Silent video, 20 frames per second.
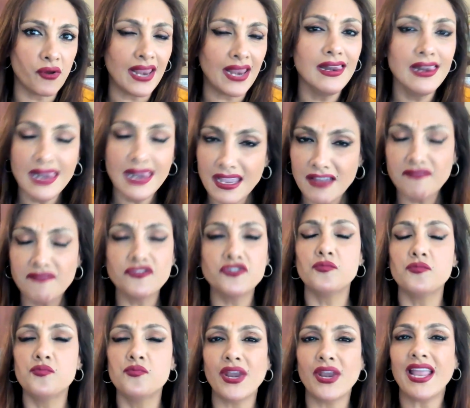I live
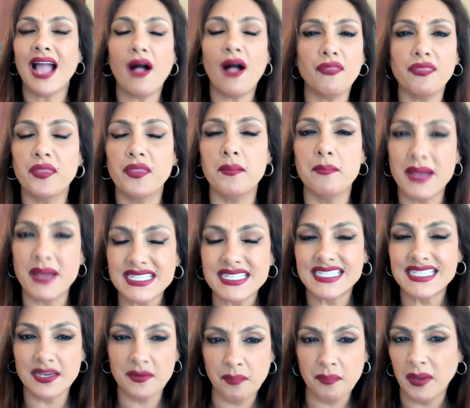to bring out the
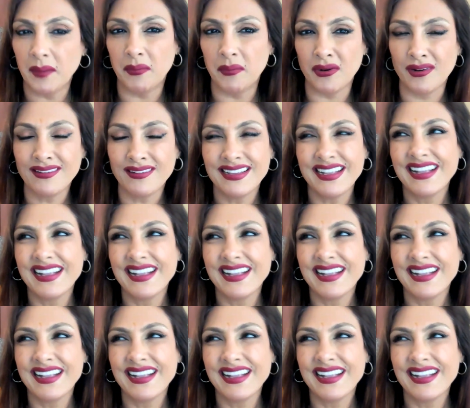best in people,